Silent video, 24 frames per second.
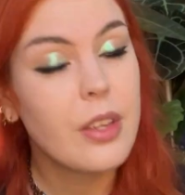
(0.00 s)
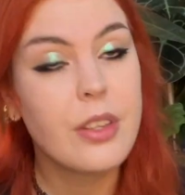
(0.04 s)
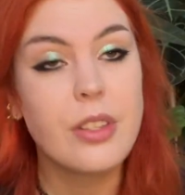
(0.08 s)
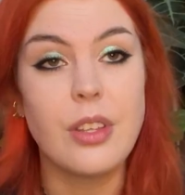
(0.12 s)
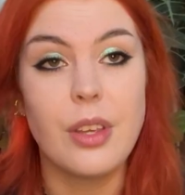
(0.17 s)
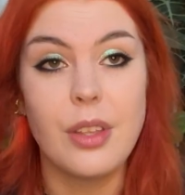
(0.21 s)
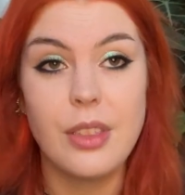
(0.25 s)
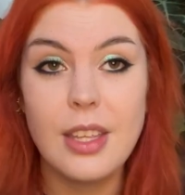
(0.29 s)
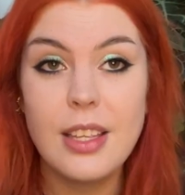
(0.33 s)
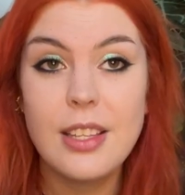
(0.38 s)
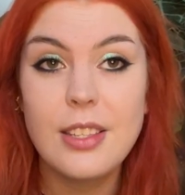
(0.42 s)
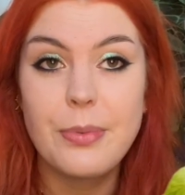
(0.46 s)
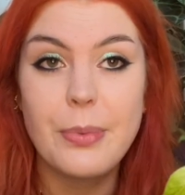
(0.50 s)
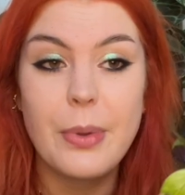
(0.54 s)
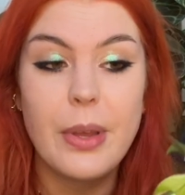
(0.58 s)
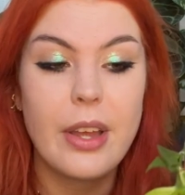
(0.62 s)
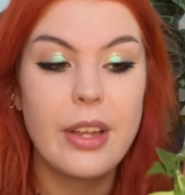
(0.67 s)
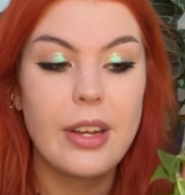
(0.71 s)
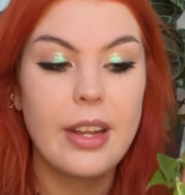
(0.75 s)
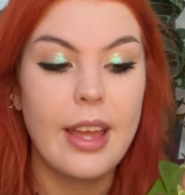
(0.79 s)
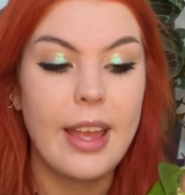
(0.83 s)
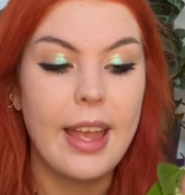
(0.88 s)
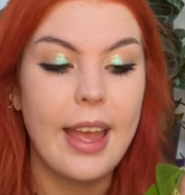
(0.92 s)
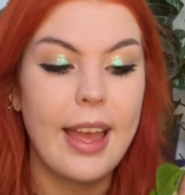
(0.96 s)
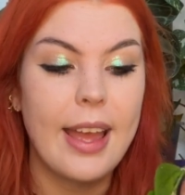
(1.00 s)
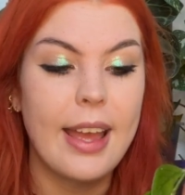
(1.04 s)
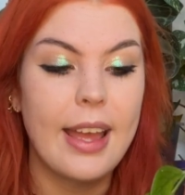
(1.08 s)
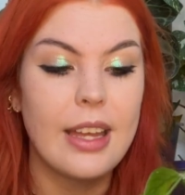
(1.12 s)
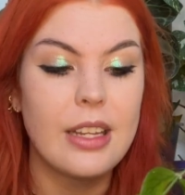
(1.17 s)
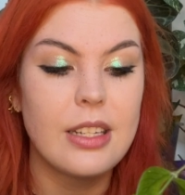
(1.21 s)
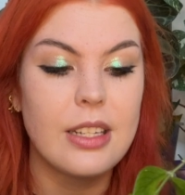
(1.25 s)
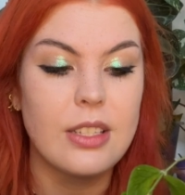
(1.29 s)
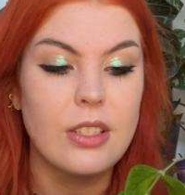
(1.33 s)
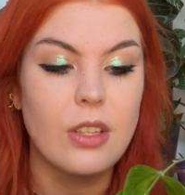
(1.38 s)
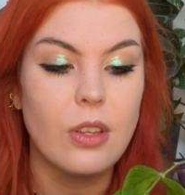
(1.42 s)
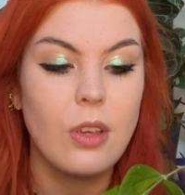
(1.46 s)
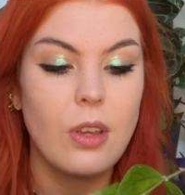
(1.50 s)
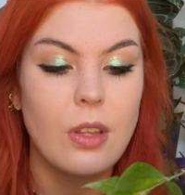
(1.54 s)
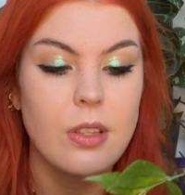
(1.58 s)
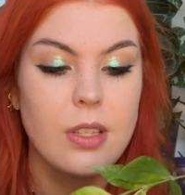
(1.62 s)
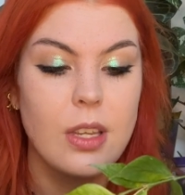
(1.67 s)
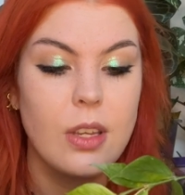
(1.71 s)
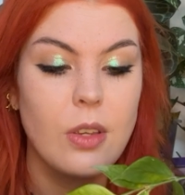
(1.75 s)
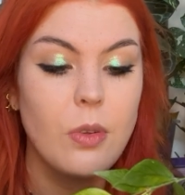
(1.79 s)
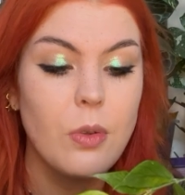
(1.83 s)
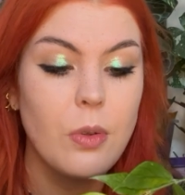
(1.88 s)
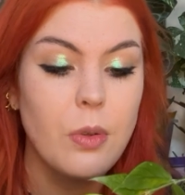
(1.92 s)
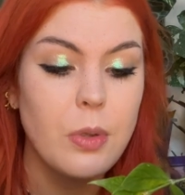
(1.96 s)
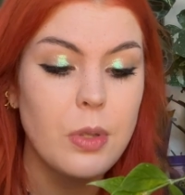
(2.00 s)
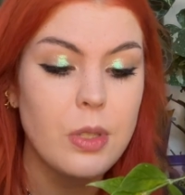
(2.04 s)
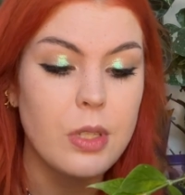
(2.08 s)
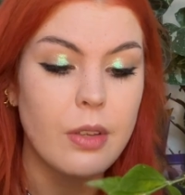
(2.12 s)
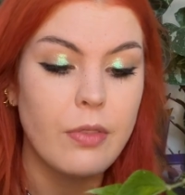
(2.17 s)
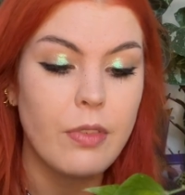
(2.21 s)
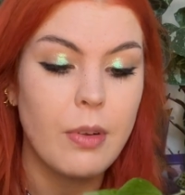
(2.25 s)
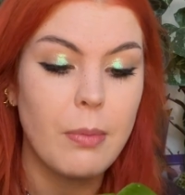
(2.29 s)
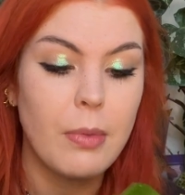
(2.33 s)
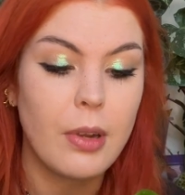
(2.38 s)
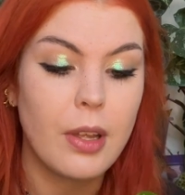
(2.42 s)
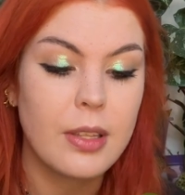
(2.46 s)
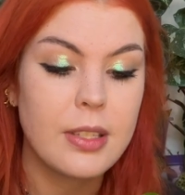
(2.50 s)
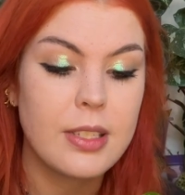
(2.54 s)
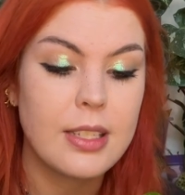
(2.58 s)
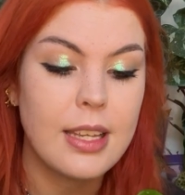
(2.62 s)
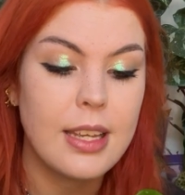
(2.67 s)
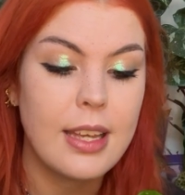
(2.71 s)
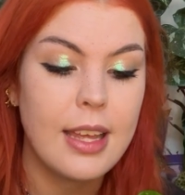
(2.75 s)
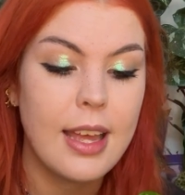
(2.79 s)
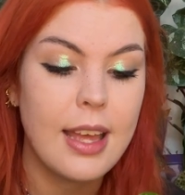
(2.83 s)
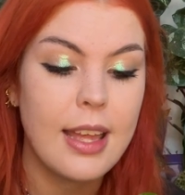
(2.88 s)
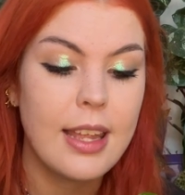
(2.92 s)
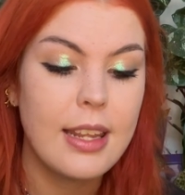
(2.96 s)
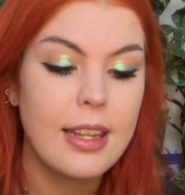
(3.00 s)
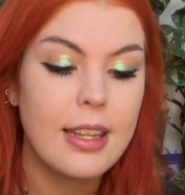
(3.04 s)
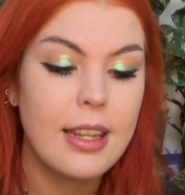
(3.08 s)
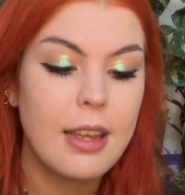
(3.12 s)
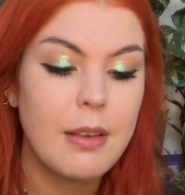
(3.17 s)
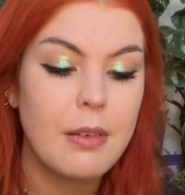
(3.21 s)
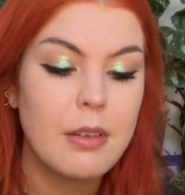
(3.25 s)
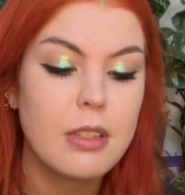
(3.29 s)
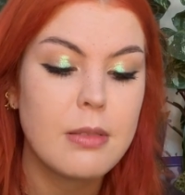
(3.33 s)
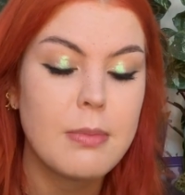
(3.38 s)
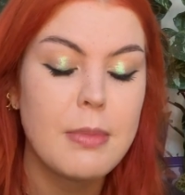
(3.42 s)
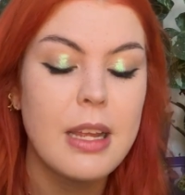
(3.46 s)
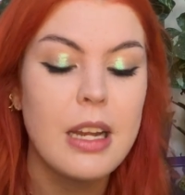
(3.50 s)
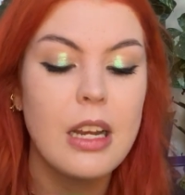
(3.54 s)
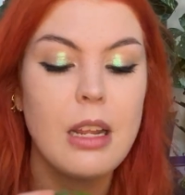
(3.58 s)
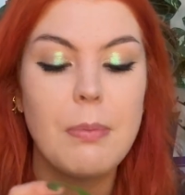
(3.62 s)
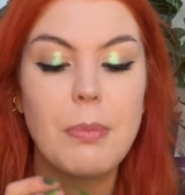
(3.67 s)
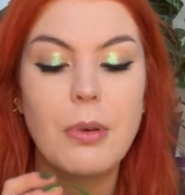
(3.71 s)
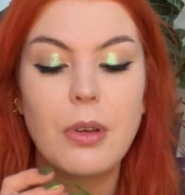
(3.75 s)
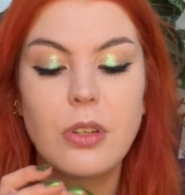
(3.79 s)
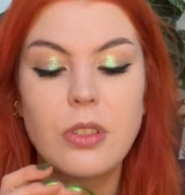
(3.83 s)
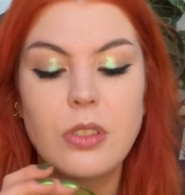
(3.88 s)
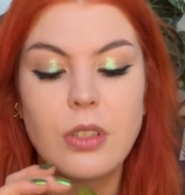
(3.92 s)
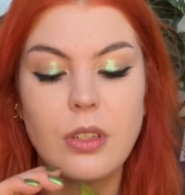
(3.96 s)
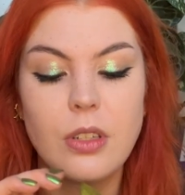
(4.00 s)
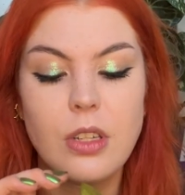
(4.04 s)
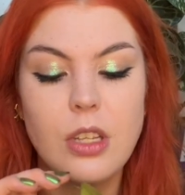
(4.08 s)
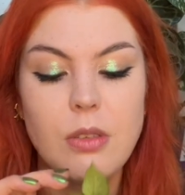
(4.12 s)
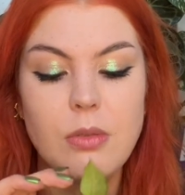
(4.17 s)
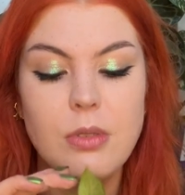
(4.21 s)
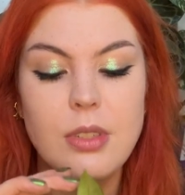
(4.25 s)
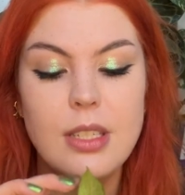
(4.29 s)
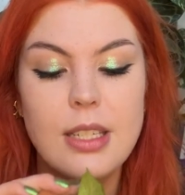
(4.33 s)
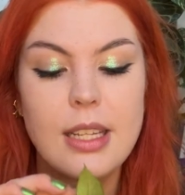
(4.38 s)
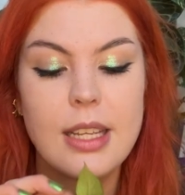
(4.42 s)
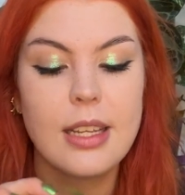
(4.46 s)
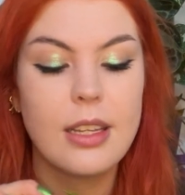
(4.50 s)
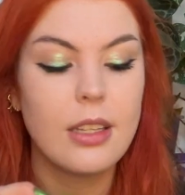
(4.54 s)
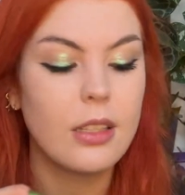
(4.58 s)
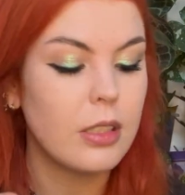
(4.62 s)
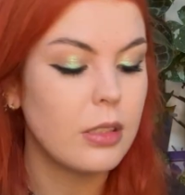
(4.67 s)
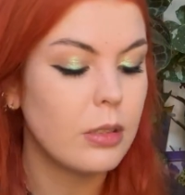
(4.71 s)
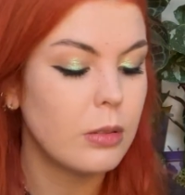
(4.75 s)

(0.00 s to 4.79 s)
So this one I had as a cutting also from Lottie and there is mealybugs on you still.